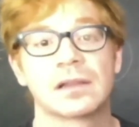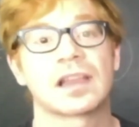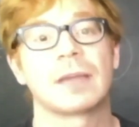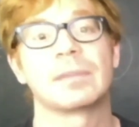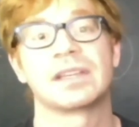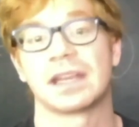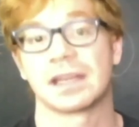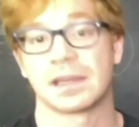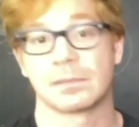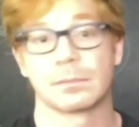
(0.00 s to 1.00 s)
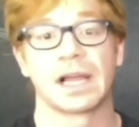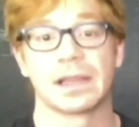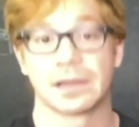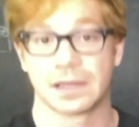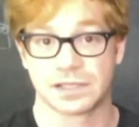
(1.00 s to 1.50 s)
can be taken by
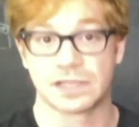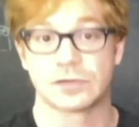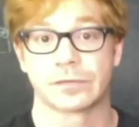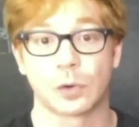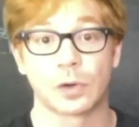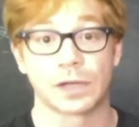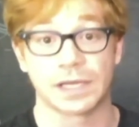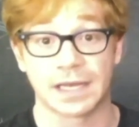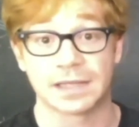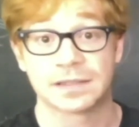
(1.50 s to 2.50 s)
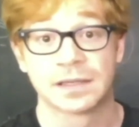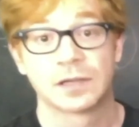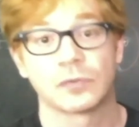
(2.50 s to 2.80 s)
a change of coordinates